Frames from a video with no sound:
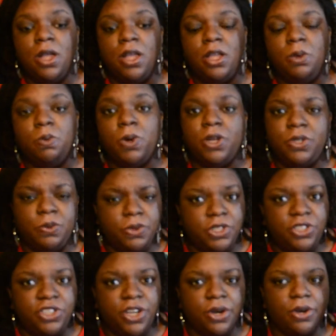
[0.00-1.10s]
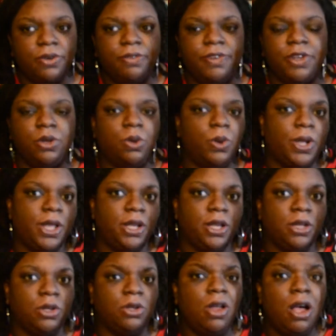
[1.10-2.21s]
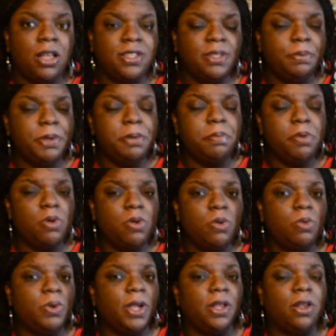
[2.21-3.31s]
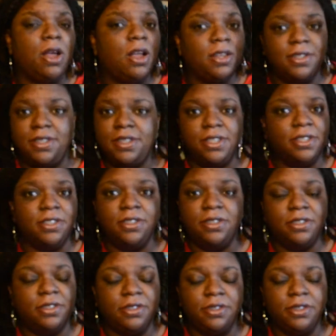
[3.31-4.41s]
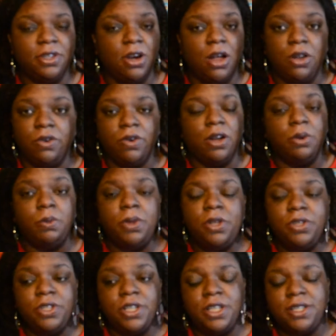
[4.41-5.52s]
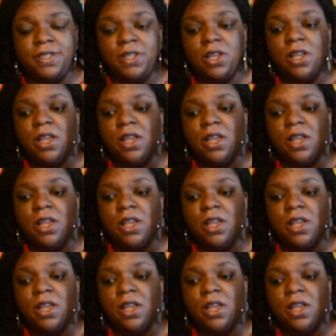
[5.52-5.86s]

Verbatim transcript: he works with the sheriff in locating lost people who get lost in the Colorado wilderness.